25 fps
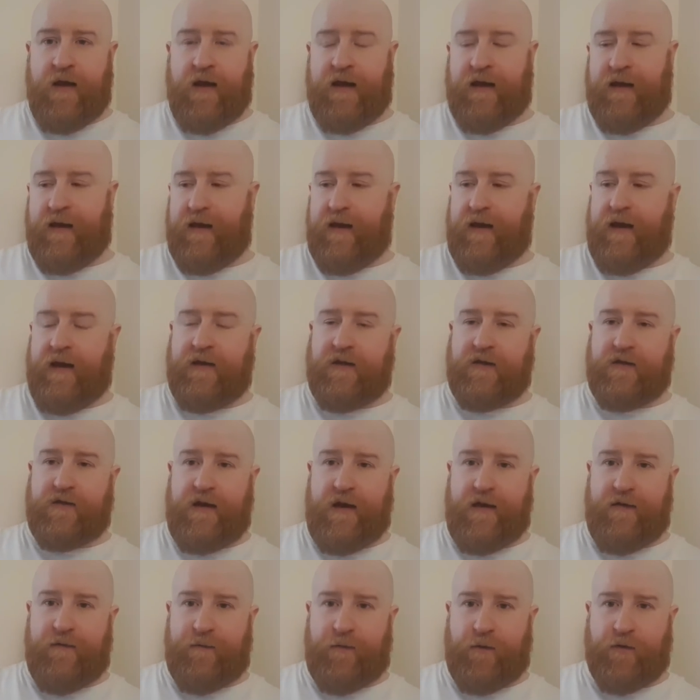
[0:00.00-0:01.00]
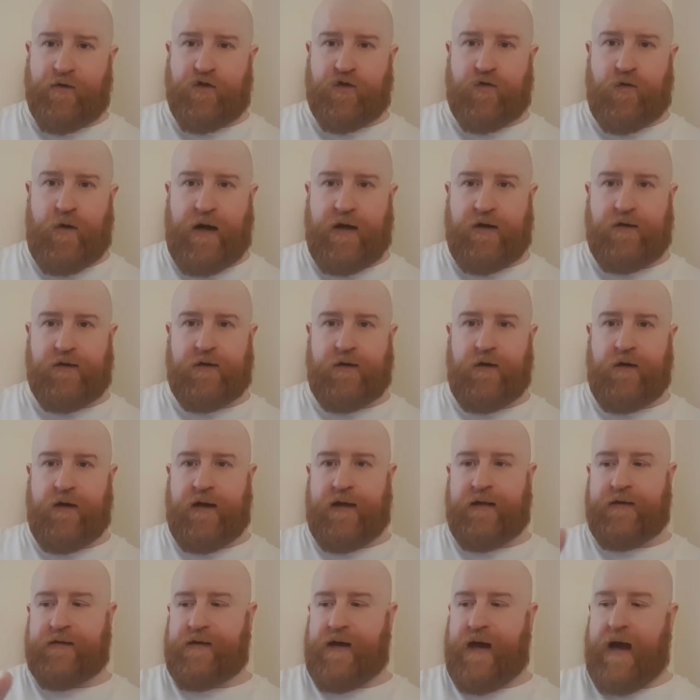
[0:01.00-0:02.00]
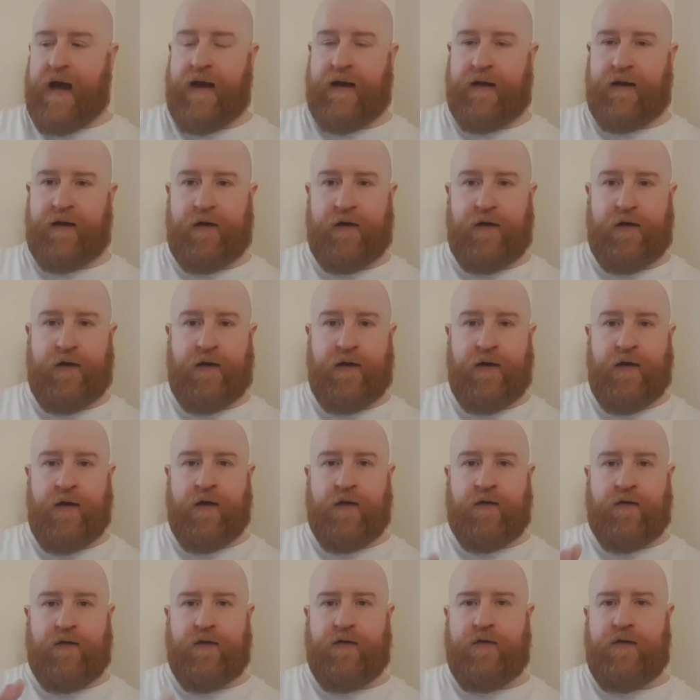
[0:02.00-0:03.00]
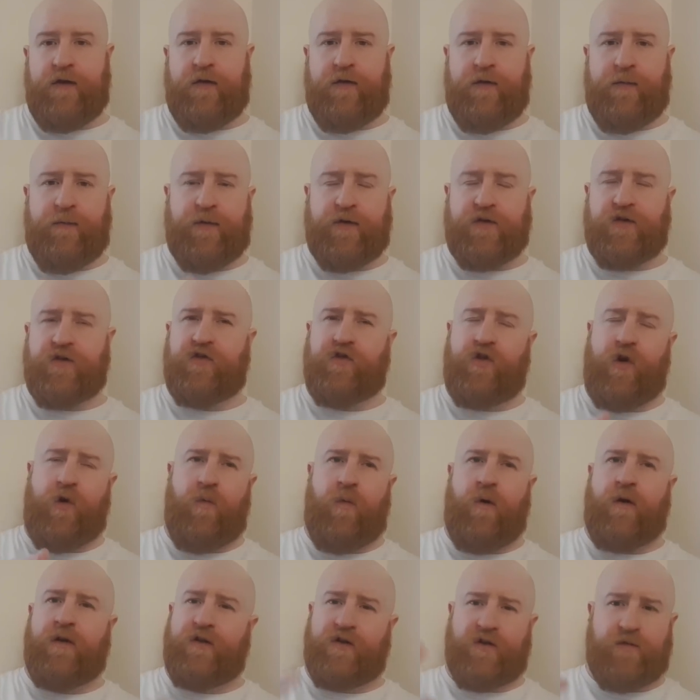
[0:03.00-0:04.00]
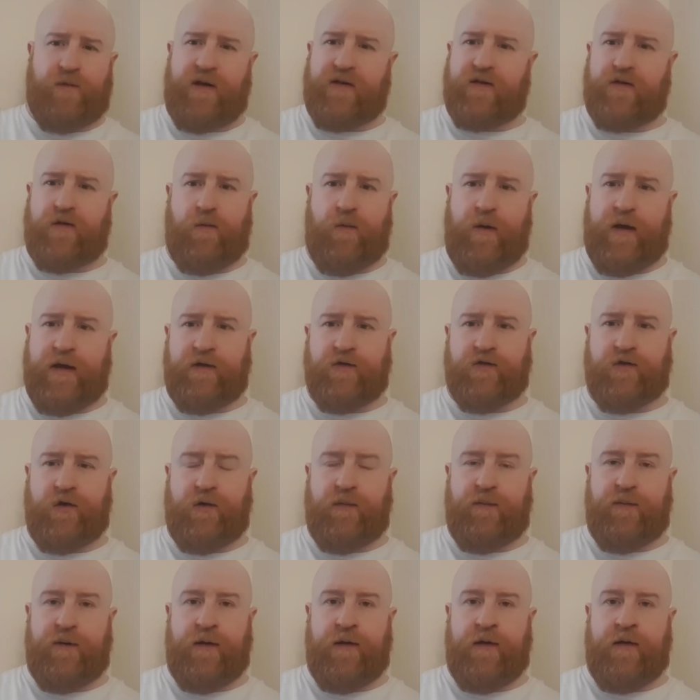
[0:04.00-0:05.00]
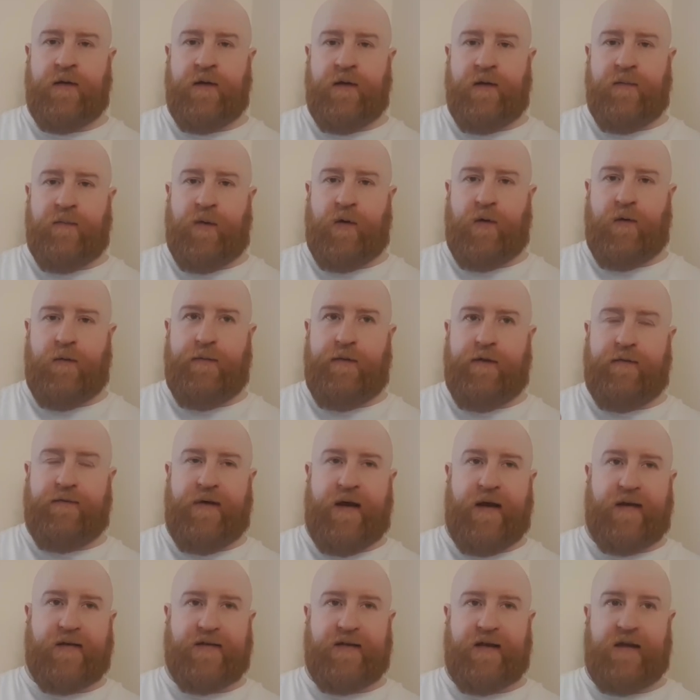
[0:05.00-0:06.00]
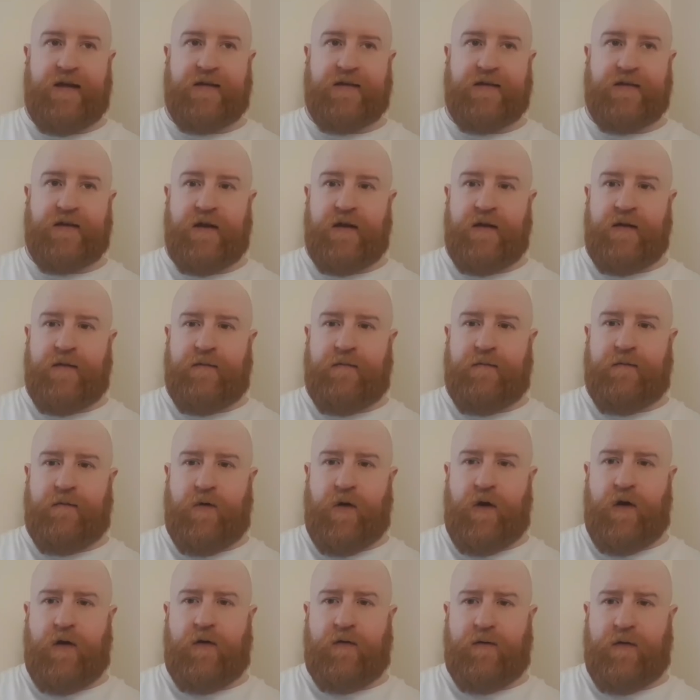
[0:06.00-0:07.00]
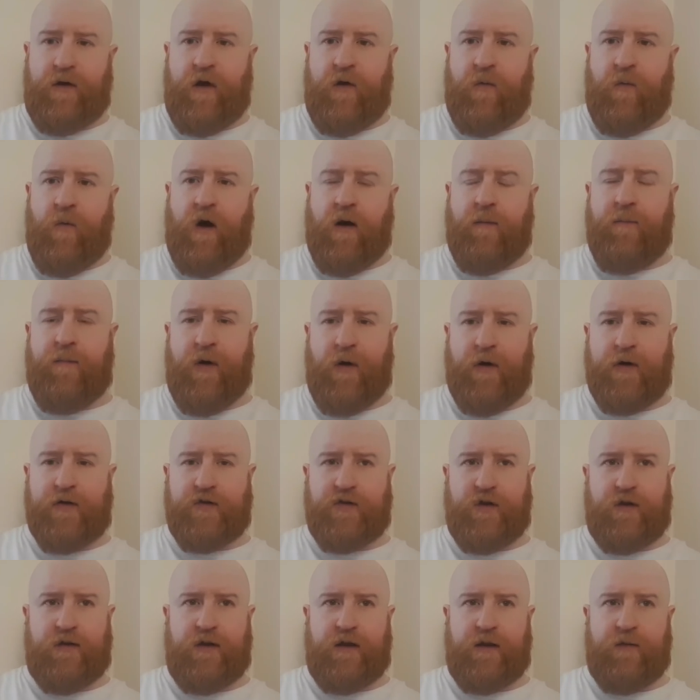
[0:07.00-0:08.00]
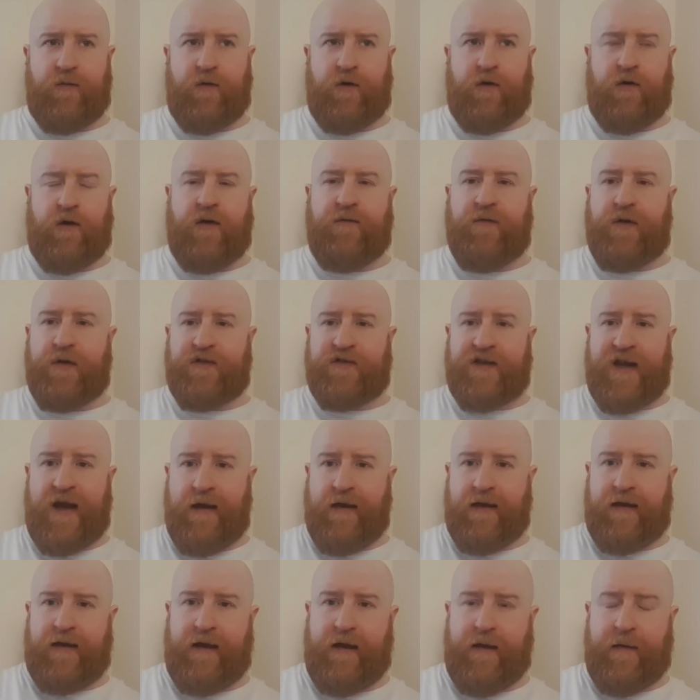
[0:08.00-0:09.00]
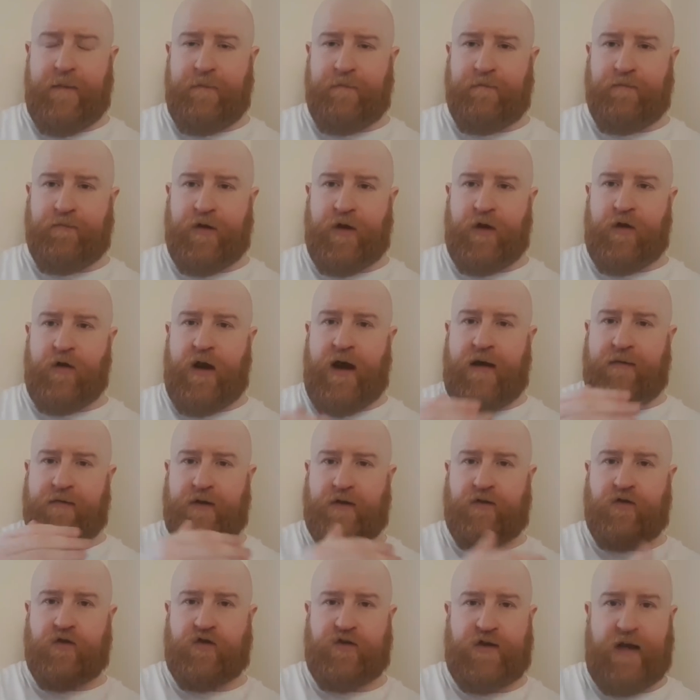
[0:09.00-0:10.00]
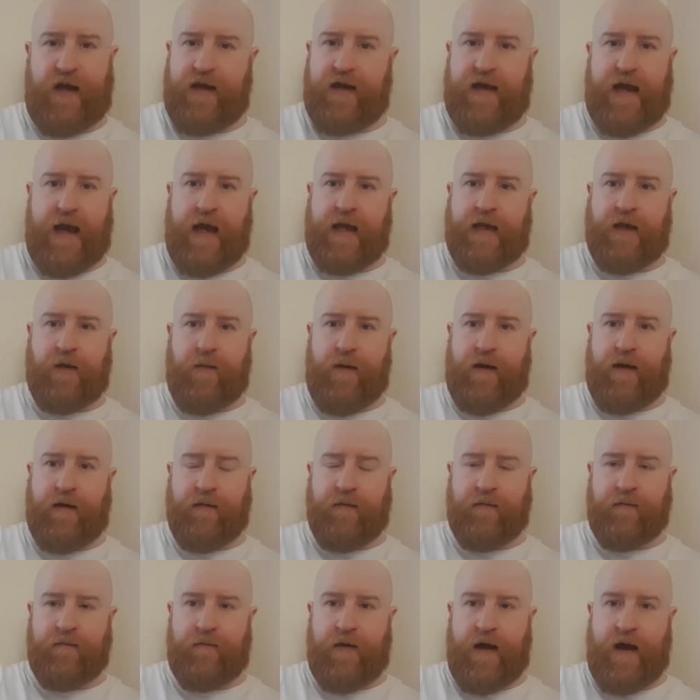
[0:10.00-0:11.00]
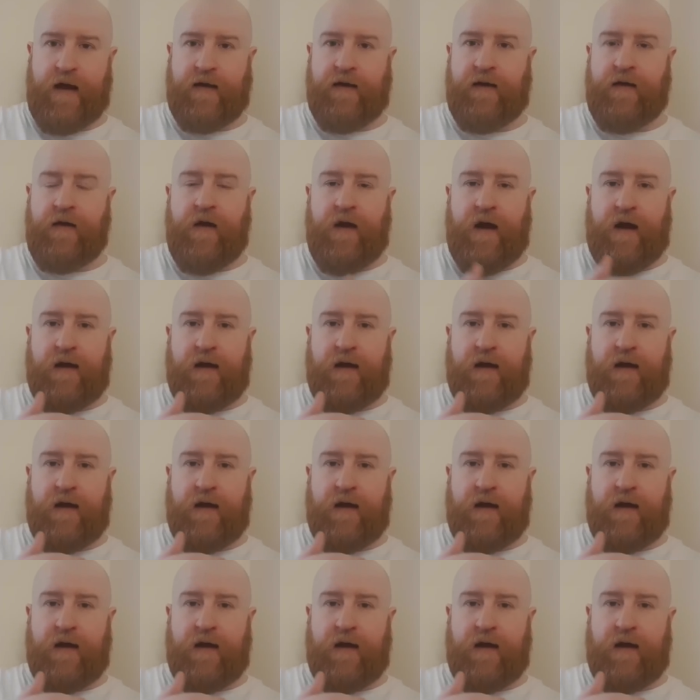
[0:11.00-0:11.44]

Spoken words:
It's frustration, it's anger. The prisoners don't want to smash the wings up. But the fact is, at what point do you think, well, if you take it, you're going to have to just take it anyway, right?